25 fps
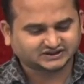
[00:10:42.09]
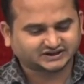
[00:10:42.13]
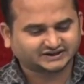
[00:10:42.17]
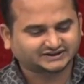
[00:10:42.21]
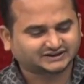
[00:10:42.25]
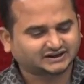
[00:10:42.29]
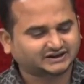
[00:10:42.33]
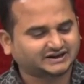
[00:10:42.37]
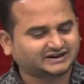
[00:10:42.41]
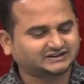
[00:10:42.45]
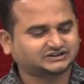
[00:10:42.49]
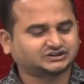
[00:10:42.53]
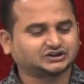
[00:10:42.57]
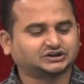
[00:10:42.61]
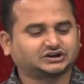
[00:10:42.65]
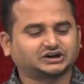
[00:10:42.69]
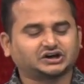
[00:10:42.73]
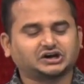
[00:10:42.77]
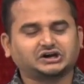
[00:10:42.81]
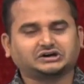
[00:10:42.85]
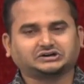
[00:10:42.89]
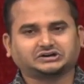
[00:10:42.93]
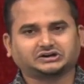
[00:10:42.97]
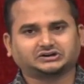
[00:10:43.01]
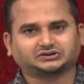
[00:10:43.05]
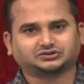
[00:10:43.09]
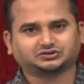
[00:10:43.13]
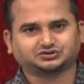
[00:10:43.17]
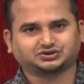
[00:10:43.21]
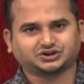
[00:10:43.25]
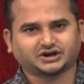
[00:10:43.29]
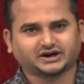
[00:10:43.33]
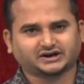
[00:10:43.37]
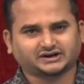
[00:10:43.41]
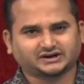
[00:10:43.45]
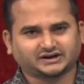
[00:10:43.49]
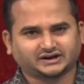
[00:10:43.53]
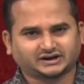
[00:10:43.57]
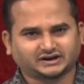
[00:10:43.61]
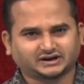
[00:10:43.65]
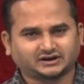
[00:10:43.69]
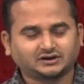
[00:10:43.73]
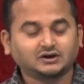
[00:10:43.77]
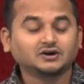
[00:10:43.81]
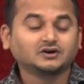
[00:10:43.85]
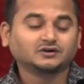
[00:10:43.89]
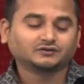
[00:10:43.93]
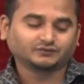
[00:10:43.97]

introduction related to jagged array.